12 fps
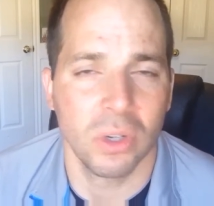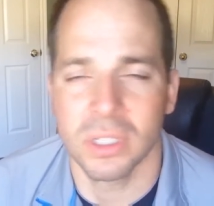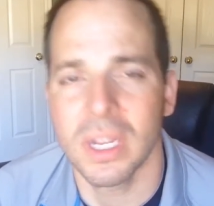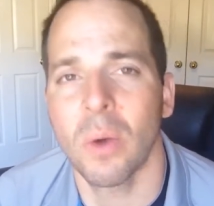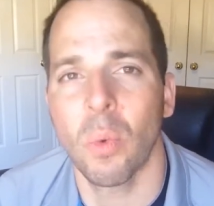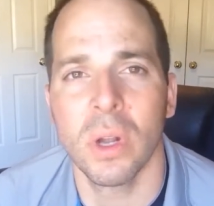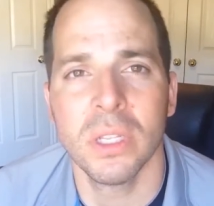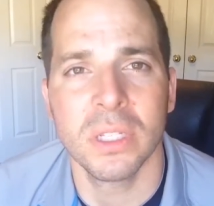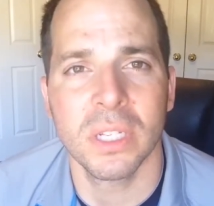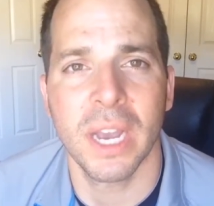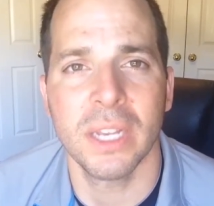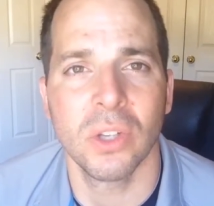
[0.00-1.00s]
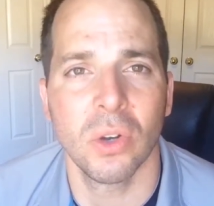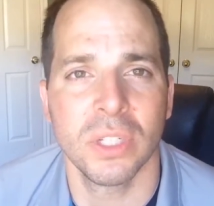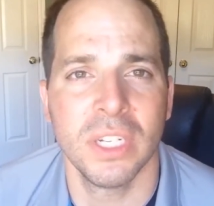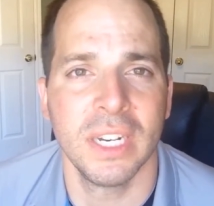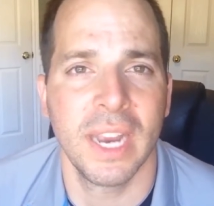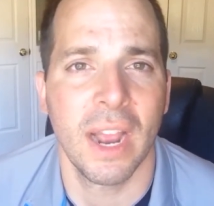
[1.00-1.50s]
because not one size
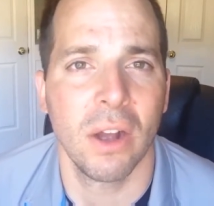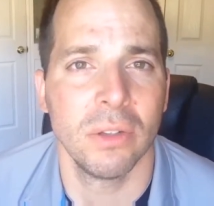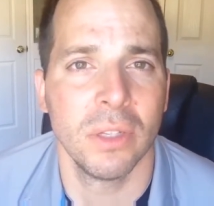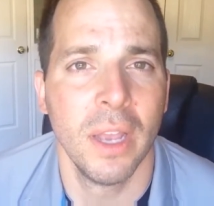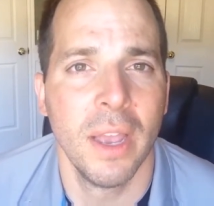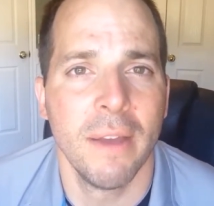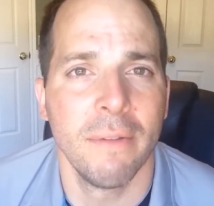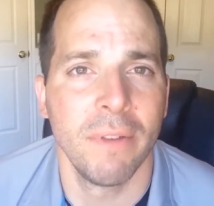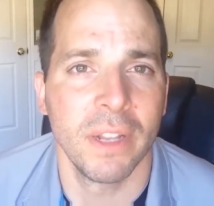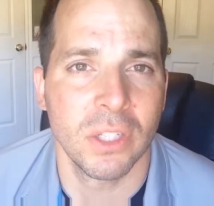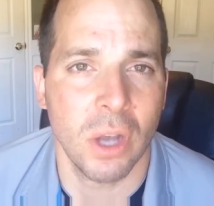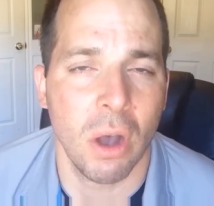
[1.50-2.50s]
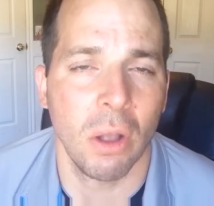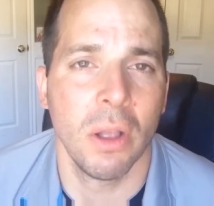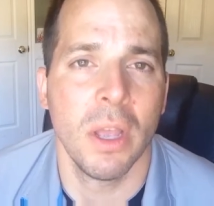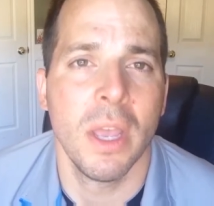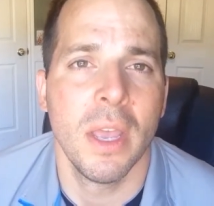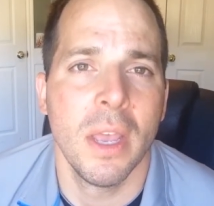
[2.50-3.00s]
hosting account fits
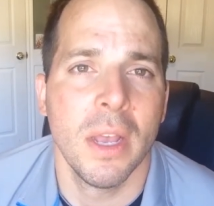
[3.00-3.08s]
all.